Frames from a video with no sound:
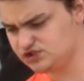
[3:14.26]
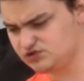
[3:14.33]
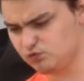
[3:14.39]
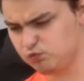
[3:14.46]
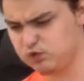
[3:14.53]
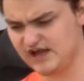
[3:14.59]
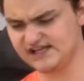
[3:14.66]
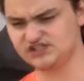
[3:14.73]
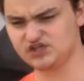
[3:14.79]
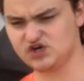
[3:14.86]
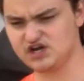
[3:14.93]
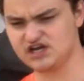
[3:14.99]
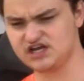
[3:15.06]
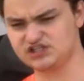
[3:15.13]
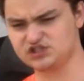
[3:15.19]

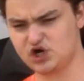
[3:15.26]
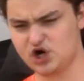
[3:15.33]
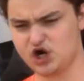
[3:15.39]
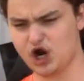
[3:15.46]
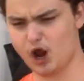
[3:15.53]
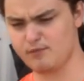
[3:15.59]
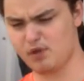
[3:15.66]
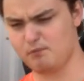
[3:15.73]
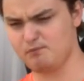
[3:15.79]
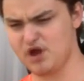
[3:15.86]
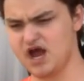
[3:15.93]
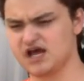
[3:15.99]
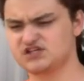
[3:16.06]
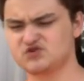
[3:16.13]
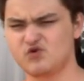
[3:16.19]
wizard in guitar and I'm the
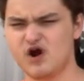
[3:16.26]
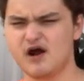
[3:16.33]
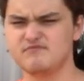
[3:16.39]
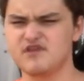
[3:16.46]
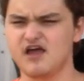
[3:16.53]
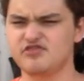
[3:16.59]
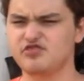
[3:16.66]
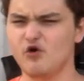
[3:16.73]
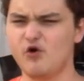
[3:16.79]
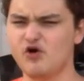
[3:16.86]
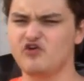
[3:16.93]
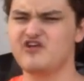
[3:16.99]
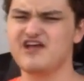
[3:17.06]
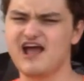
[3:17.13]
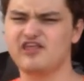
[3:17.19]
best, or I'm the
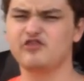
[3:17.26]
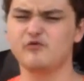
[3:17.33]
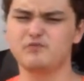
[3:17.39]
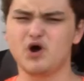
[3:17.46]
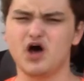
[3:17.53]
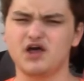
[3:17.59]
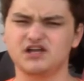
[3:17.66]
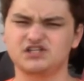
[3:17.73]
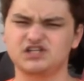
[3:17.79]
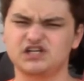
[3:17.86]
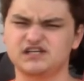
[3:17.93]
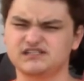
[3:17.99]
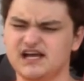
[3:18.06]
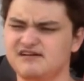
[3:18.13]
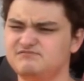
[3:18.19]
authority in anthropology
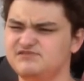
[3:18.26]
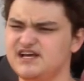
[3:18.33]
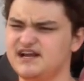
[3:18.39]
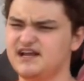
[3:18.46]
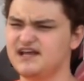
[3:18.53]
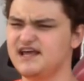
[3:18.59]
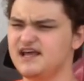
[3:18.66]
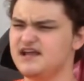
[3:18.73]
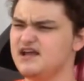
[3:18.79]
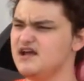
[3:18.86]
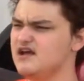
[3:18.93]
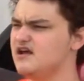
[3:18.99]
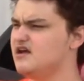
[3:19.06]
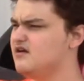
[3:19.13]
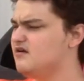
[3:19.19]
because I've dedicated
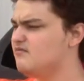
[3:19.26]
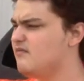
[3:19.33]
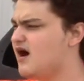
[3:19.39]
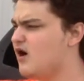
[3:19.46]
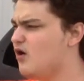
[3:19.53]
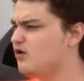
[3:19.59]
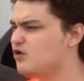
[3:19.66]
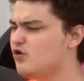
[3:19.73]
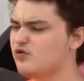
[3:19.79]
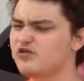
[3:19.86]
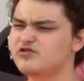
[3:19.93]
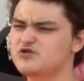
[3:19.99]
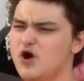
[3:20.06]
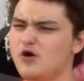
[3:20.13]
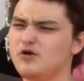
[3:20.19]
my whole
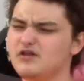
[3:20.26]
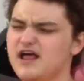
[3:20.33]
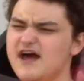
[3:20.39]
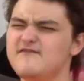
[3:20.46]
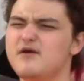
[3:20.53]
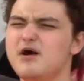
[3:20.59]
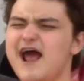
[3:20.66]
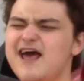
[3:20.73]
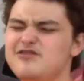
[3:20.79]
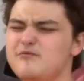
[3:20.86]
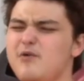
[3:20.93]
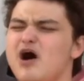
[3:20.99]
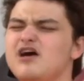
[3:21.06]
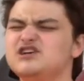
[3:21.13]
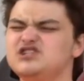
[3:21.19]
adult life on
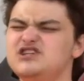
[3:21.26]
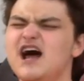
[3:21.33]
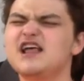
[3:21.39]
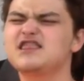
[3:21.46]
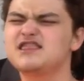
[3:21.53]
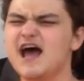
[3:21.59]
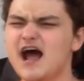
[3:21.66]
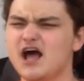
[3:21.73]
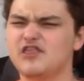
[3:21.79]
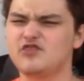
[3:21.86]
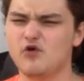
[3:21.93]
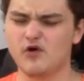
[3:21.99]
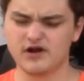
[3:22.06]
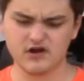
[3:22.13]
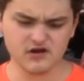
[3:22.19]
anthropology. Not that
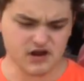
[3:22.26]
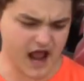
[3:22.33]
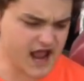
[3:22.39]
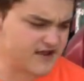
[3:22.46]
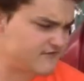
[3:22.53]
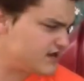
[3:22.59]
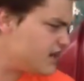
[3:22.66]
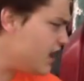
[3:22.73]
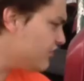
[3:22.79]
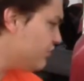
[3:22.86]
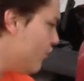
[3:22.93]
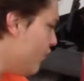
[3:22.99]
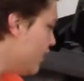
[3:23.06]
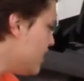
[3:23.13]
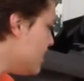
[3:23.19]
authority. Not even the
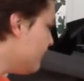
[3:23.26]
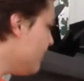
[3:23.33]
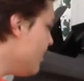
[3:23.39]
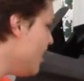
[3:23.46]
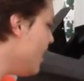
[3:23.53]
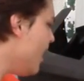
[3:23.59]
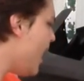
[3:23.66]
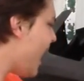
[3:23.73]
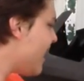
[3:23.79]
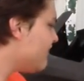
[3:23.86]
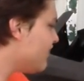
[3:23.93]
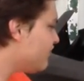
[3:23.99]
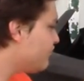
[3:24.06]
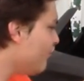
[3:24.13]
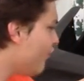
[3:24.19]
authority of, I have
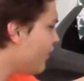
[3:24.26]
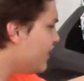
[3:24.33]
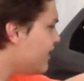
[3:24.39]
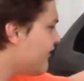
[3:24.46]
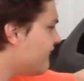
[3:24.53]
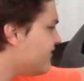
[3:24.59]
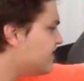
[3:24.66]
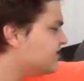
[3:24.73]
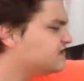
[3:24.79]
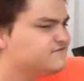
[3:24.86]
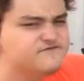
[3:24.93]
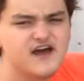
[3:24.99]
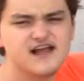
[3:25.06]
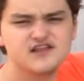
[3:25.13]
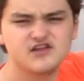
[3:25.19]
authority over this
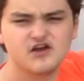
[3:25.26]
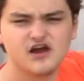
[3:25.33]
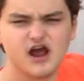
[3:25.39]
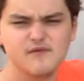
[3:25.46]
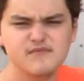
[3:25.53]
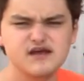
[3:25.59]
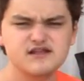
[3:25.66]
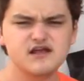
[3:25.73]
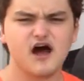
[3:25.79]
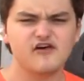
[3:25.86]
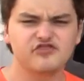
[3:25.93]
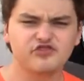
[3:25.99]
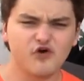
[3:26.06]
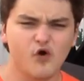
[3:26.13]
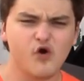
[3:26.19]
vendor. I mean
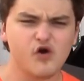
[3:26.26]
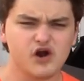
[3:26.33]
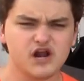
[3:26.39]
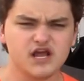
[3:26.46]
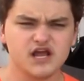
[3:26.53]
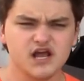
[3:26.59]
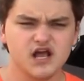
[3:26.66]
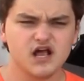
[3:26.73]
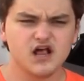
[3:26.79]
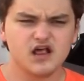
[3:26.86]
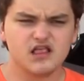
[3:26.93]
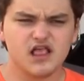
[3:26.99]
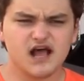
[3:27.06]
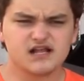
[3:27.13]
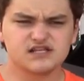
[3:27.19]
authority
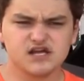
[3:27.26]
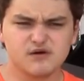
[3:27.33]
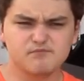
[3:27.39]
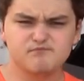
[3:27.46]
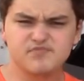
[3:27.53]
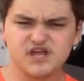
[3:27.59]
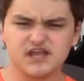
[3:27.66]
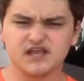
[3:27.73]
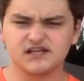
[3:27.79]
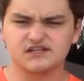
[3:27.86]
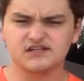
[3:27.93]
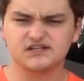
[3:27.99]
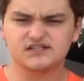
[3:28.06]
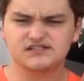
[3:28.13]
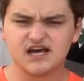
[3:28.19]
like the ability
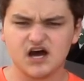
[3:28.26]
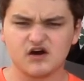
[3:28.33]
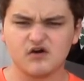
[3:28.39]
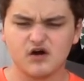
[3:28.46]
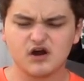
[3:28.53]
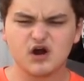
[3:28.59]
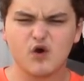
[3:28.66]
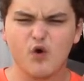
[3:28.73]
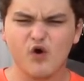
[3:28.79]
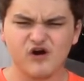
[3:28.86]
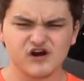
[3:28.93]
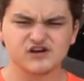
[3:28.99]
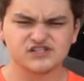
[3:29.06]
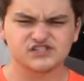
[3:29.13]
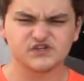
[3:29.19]
to tell and
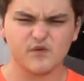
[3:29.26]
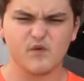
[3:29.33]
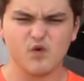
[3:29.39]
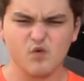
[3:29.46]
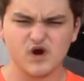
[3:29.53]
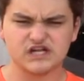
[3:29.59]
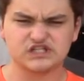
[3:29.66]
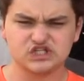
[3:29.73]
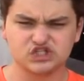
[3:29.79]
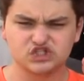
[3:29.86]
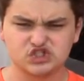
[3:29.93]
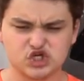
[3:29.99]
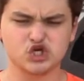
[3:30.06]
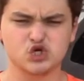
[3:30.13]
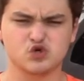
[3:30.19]
coerce someone what to
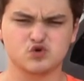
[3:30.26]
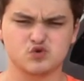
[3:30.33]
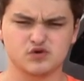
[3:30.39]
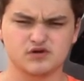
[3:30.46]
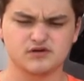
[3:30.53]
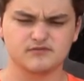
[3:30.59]
do.